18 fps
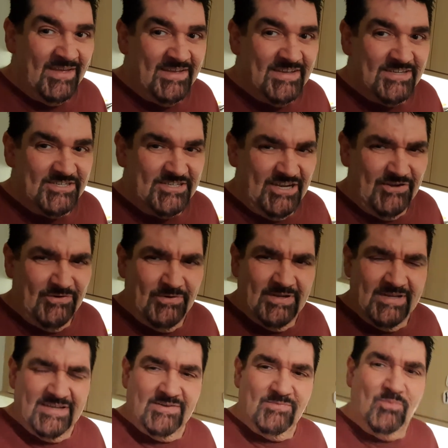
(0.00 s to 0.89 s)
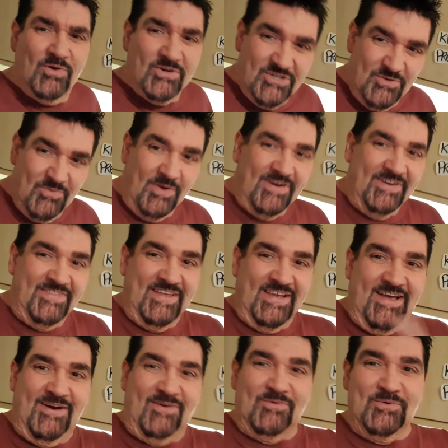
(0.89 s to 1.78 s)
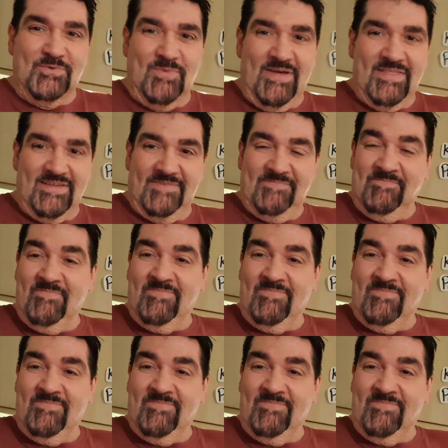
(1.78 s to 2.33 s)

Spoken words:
So, what do you want in the cold weather?